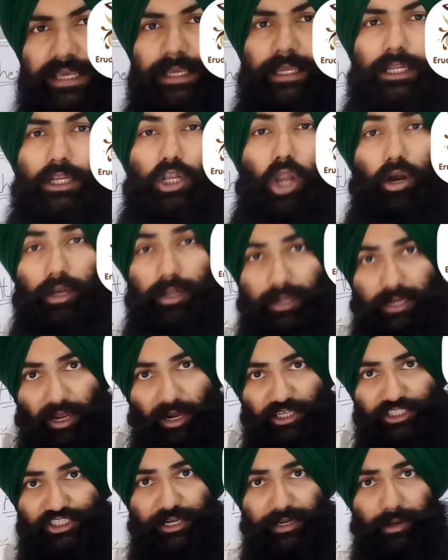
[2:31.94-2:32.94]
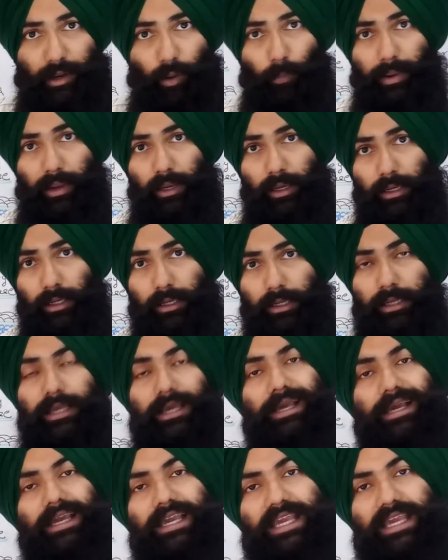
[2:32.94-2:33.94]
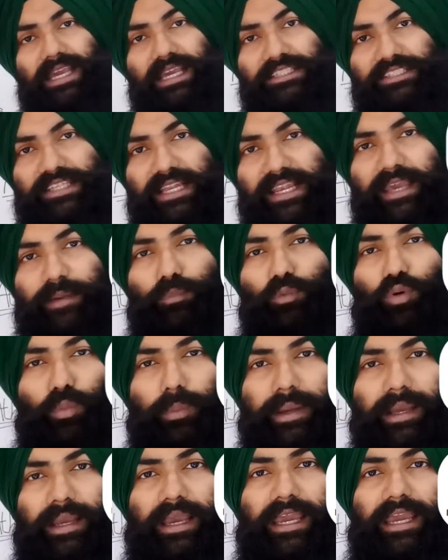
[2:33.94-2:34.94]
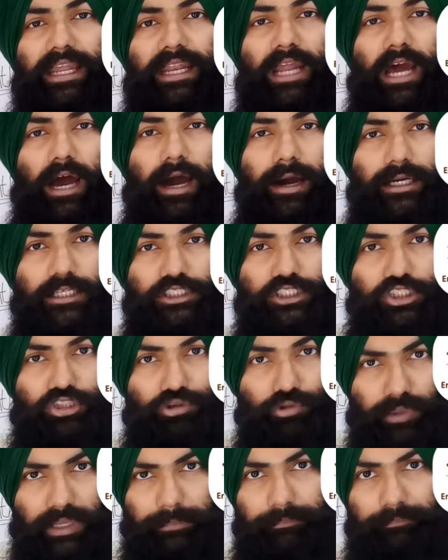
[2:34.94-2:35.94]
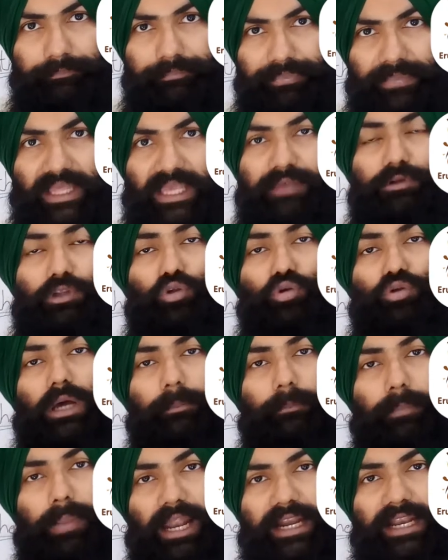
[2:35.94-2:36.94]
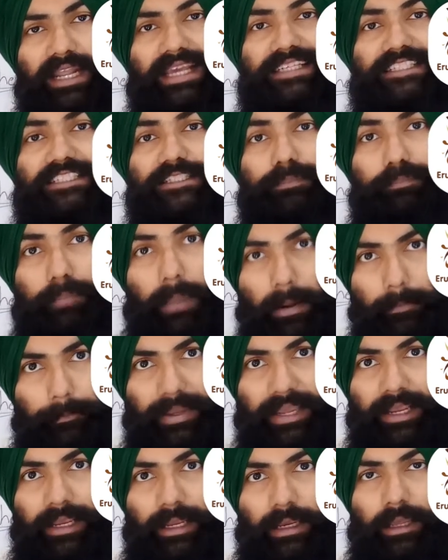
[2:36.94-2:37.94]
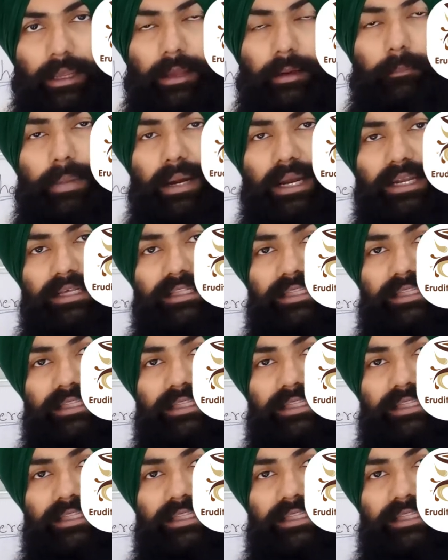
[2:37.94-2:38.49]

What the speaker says: not gushing away, easily moving in a stream. Even though the blood is pumping, but the